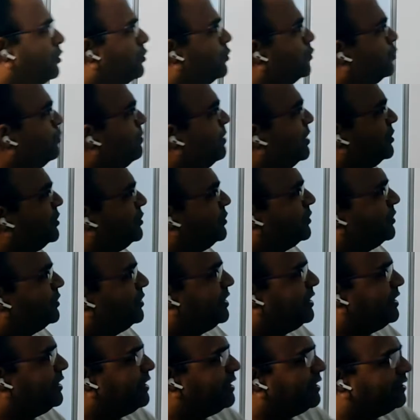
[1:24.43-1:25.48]
to measure
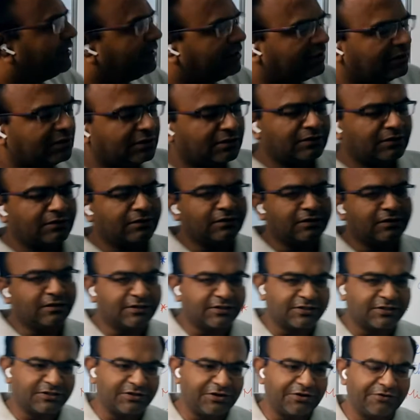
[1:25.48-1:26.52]
the
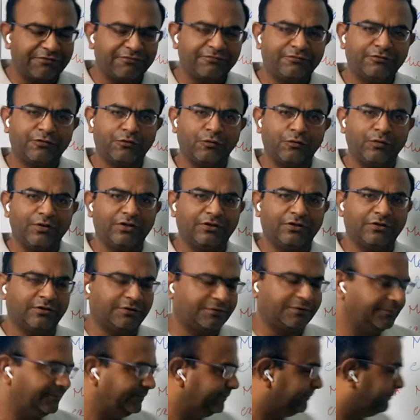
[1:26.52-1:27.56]
Earth's drift through ether.
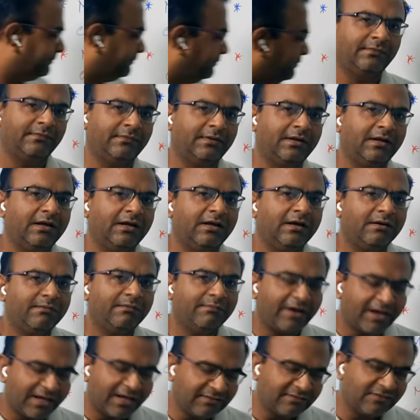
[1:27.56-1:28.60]

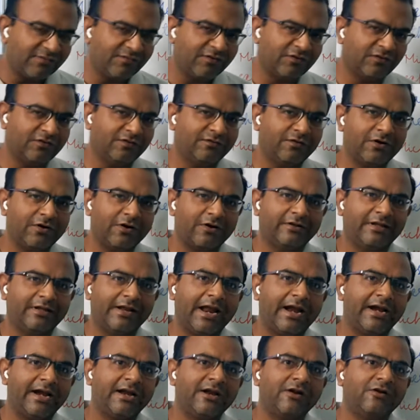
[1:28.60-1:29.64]
Michelson was awarded the
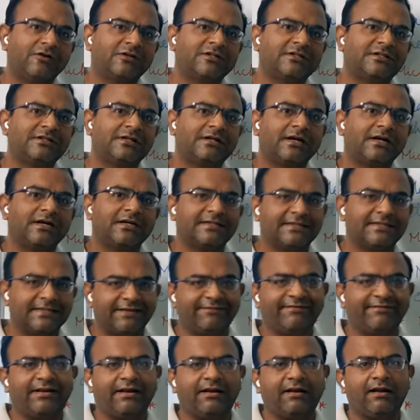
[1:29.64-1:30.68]

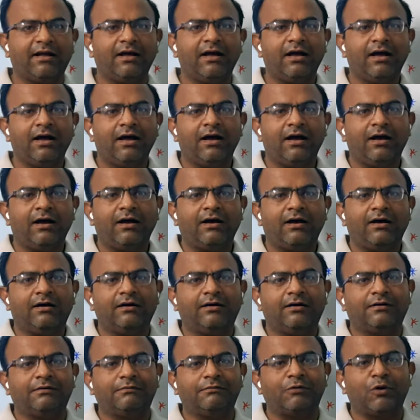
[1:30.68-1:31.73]
1907
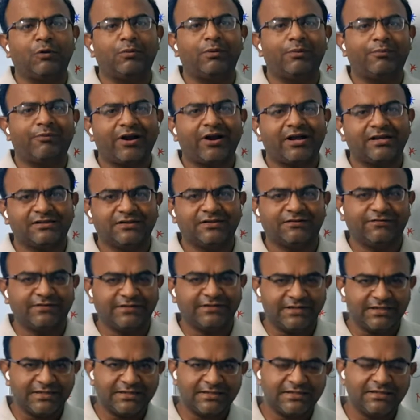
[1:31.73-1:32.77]
Nobel Prize in
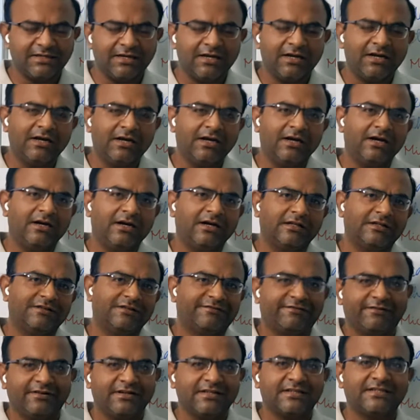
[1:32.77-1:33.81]
Physics, the
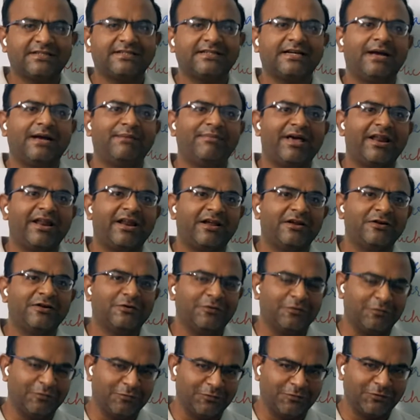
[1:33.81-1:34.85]
first American
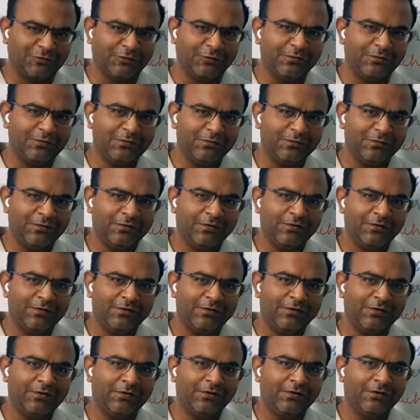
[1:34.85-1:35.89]
to do so,
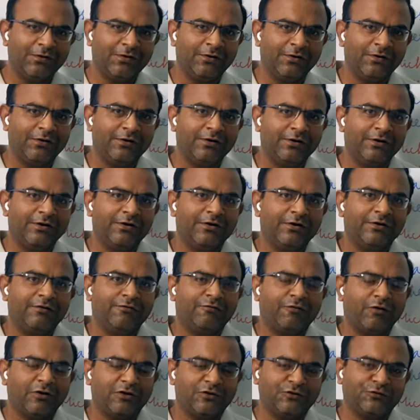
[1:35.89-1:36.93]

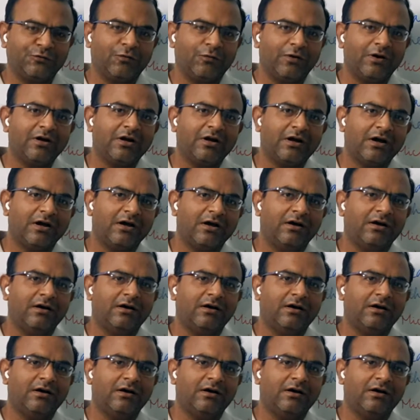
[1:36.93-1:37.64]
for his work